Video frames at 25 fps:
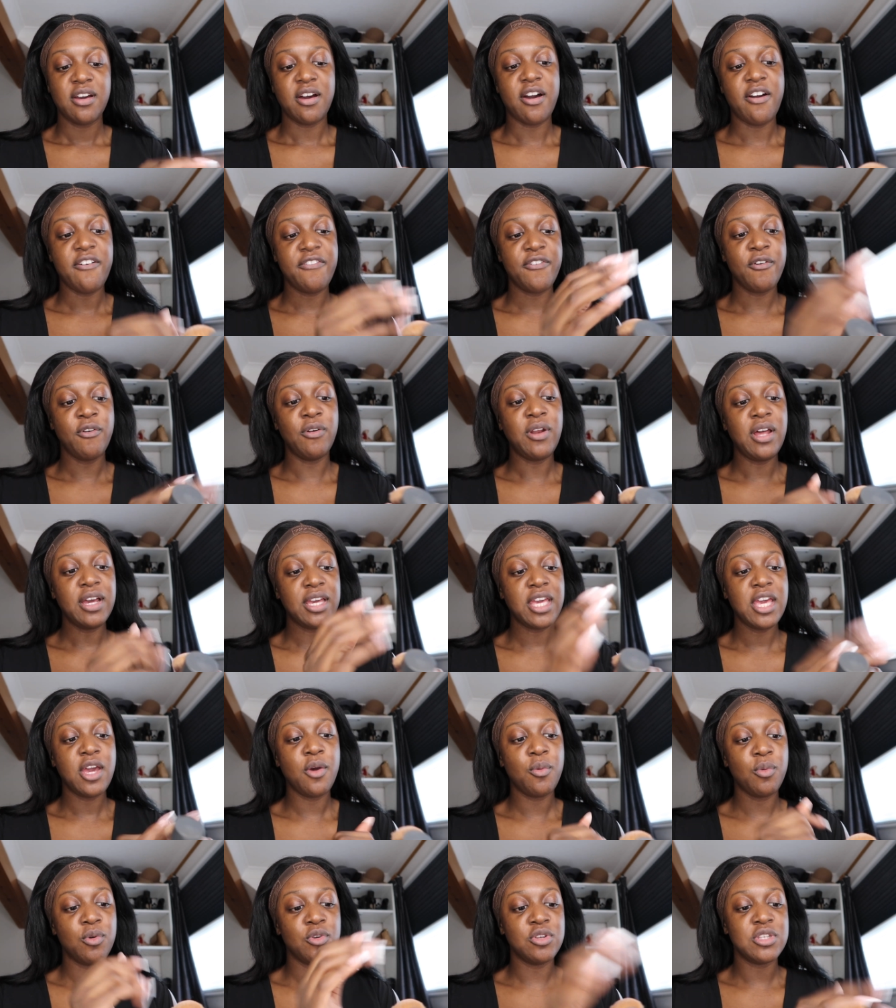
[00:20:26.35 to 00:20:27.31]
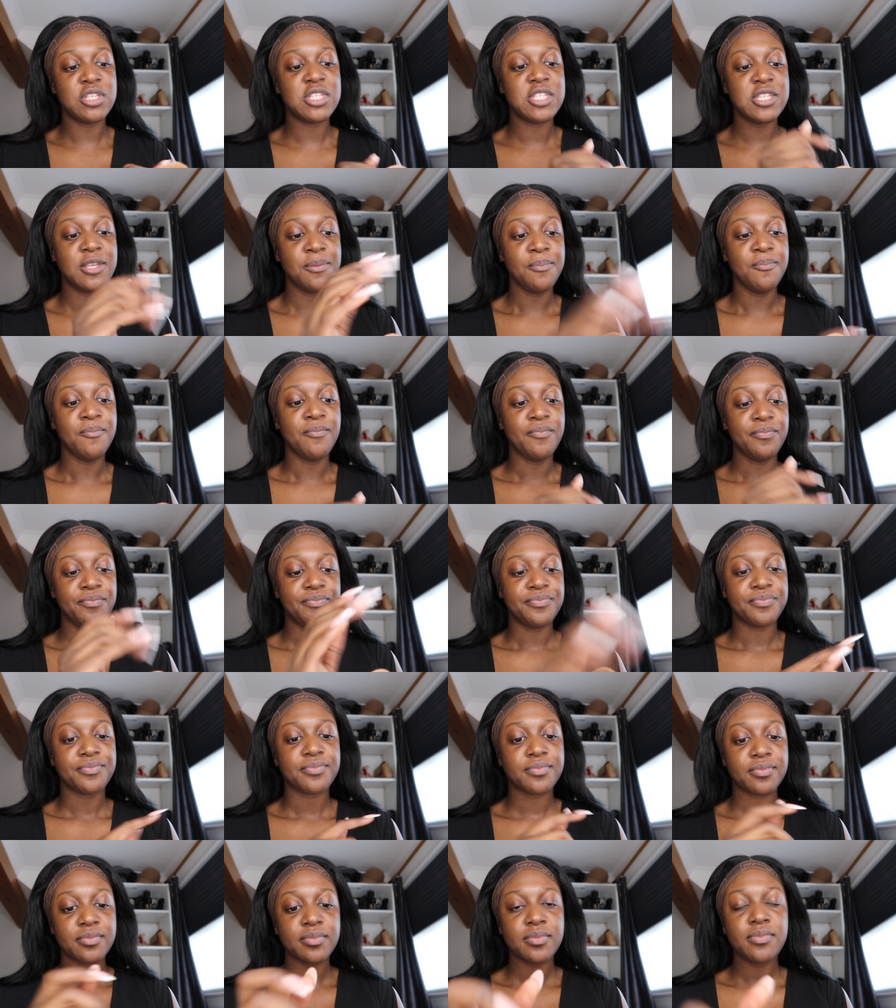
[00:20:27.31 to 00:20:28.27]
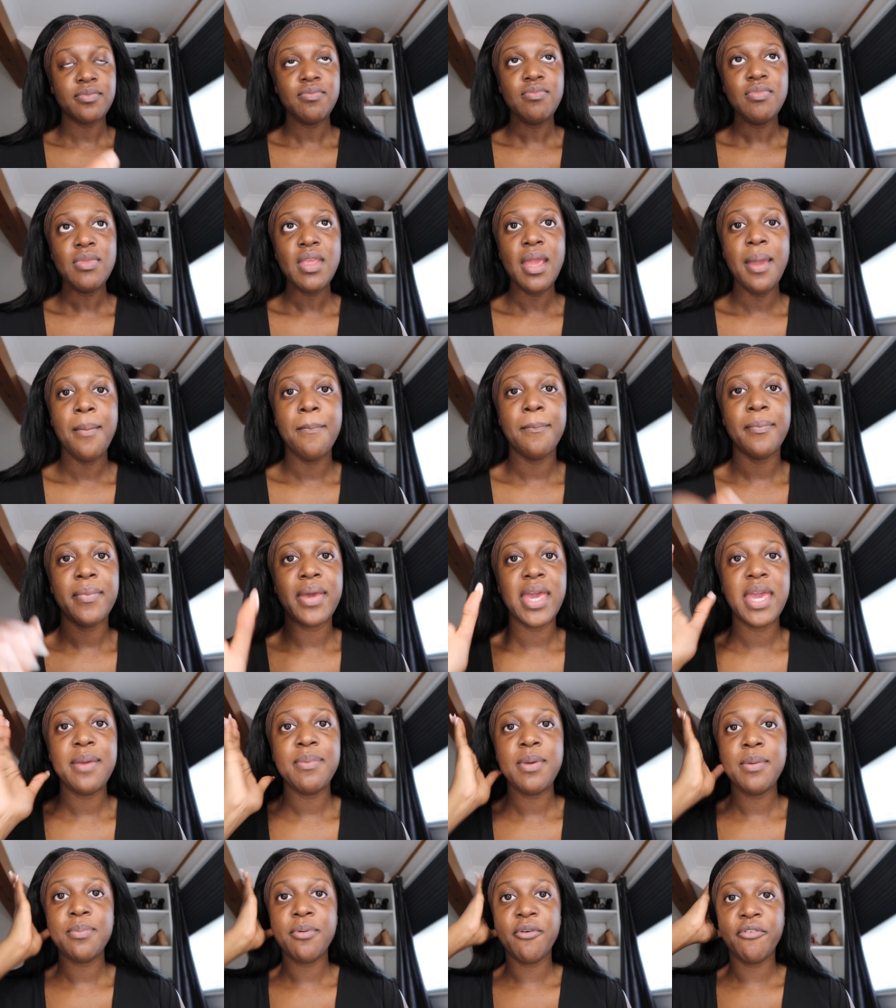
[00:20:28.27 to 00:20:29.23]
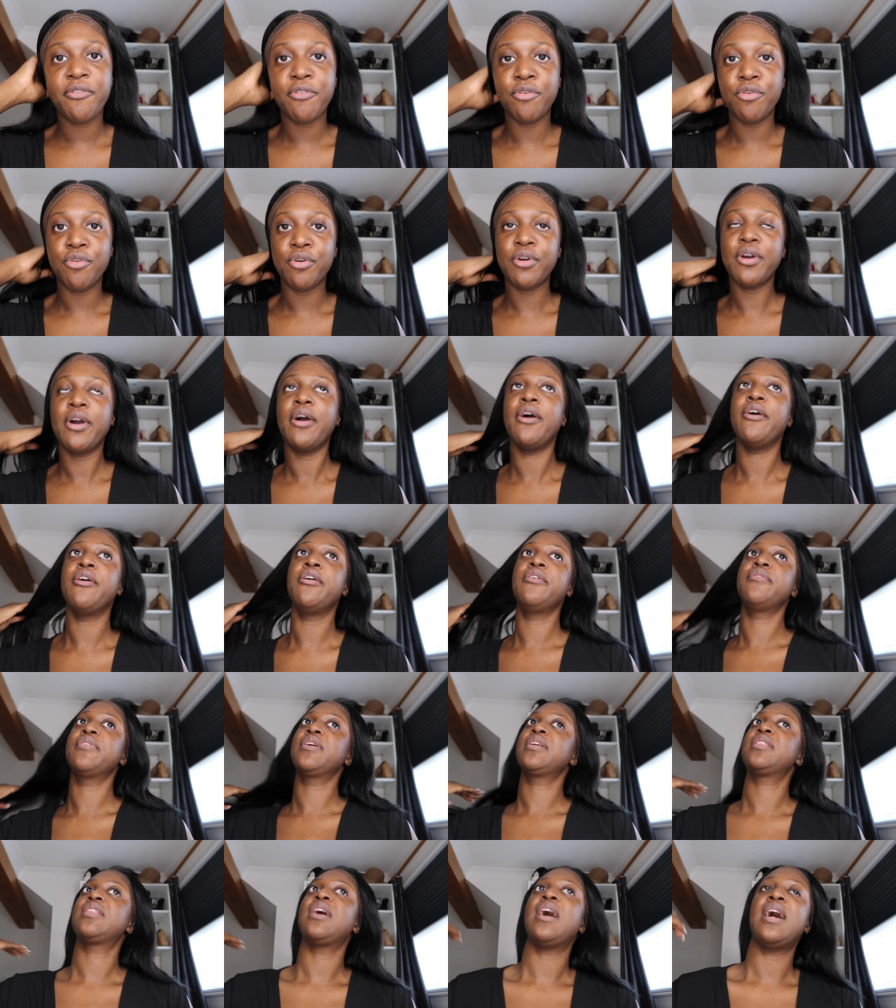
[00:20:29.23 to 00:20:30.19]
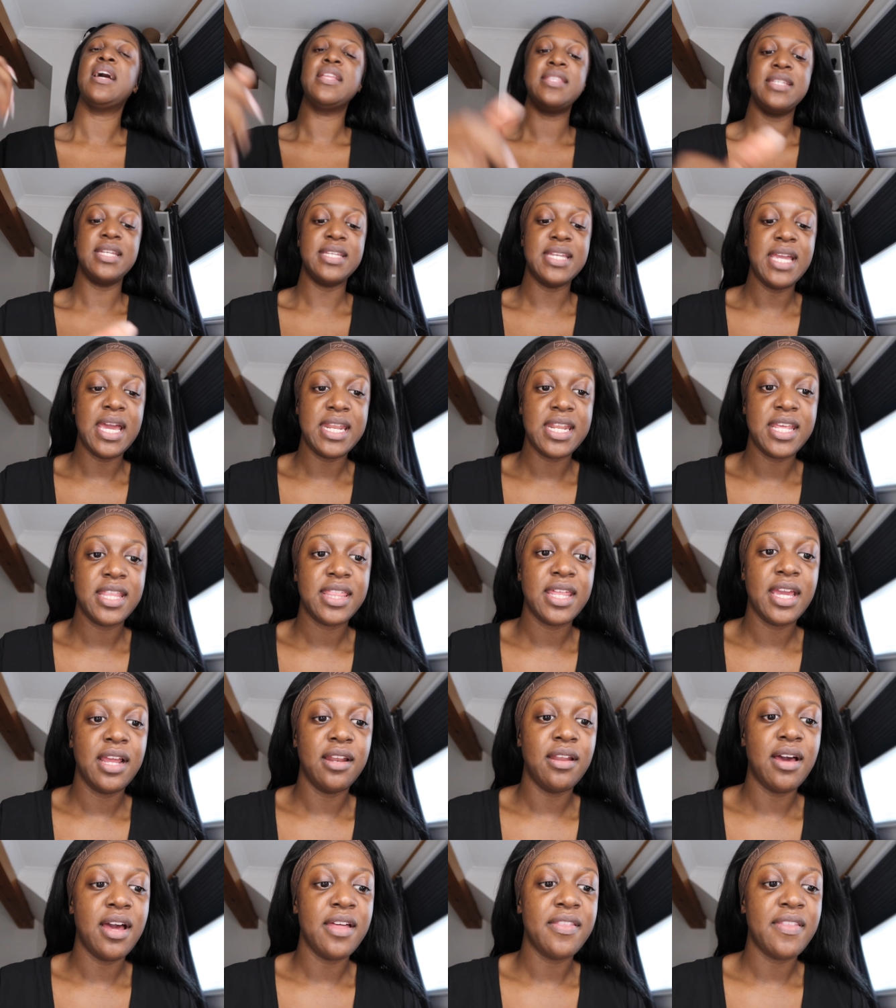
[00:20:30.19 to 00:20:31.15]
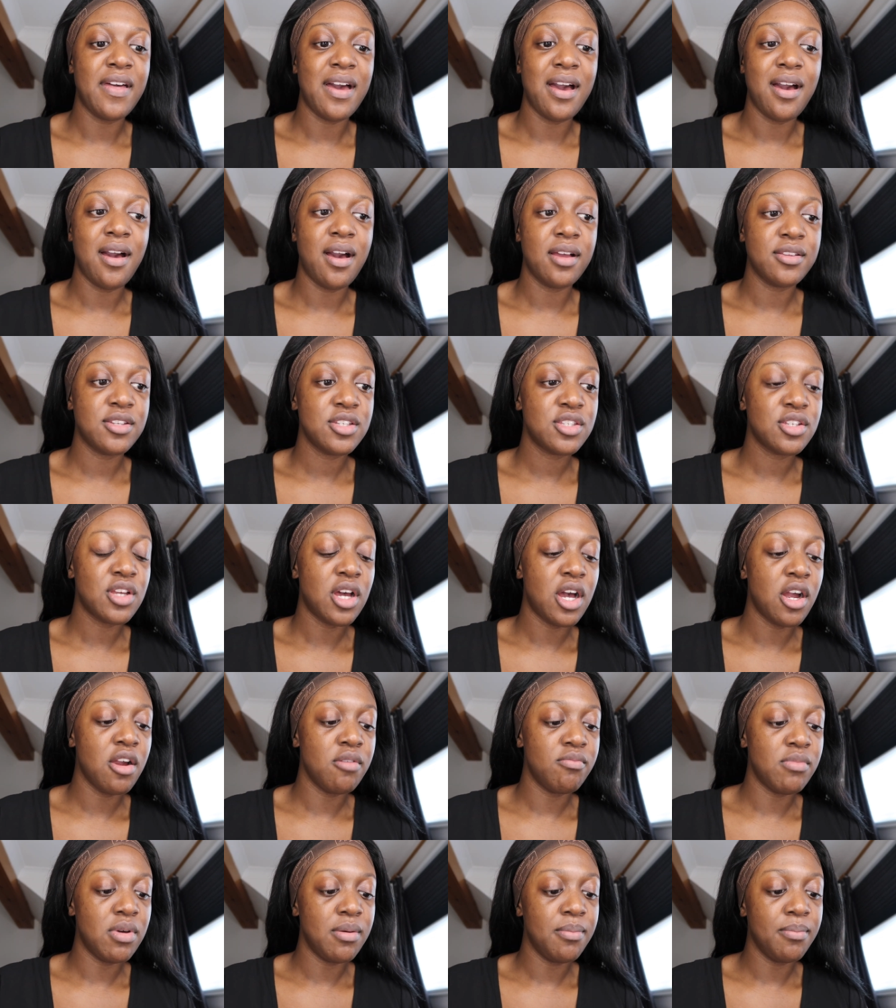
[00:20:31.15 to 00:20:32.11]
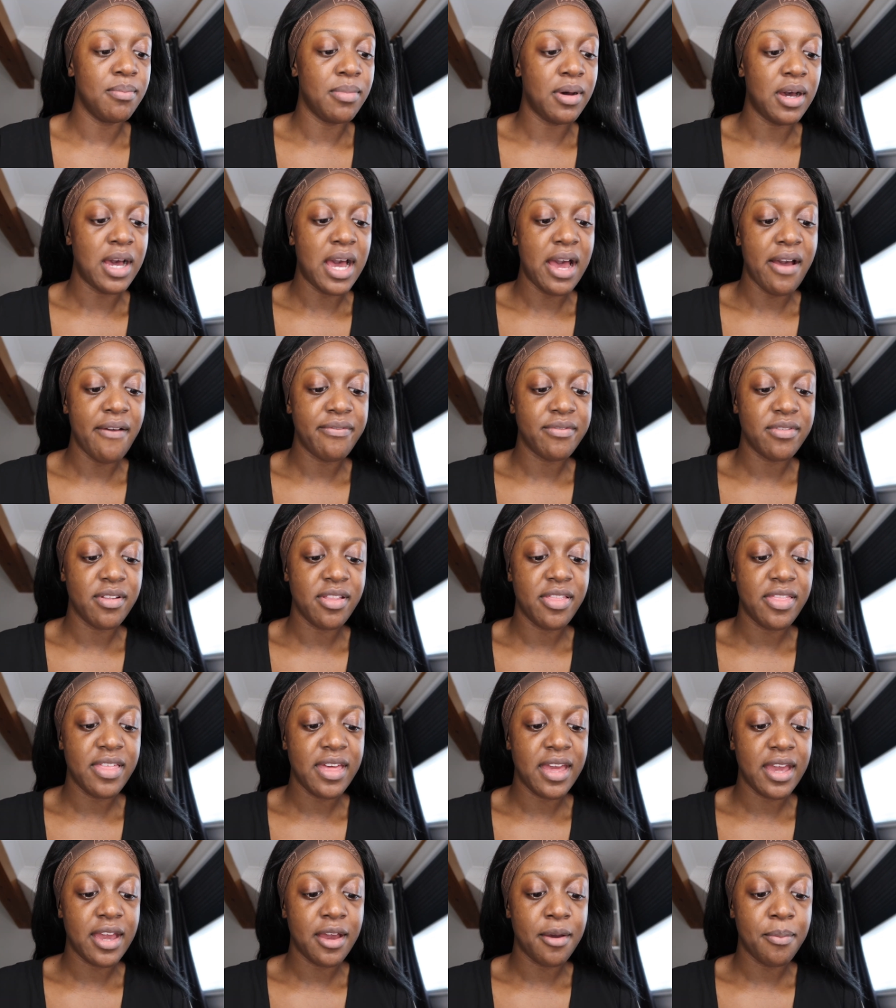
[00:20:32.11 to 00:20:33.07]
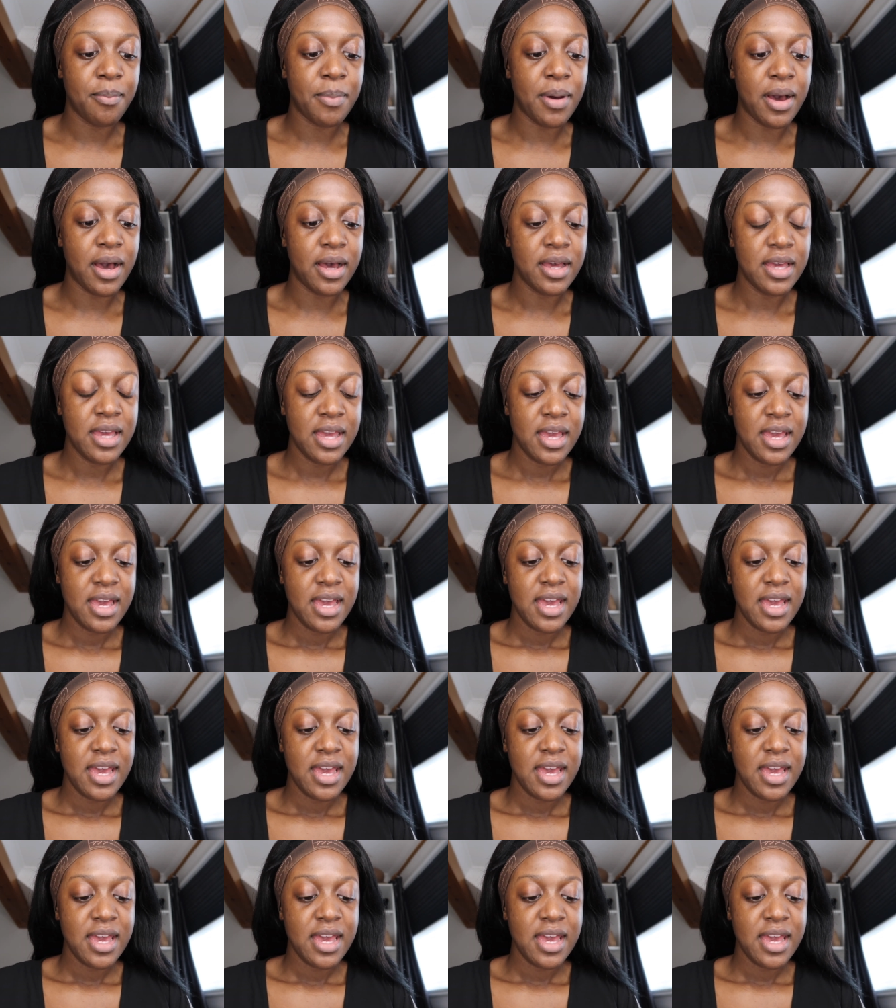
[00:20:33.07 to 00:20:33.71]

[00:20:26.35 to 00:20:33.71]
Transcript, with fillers: I feel like it was maybe before COVID that I did anything like that. I just can't remember. I have to think. But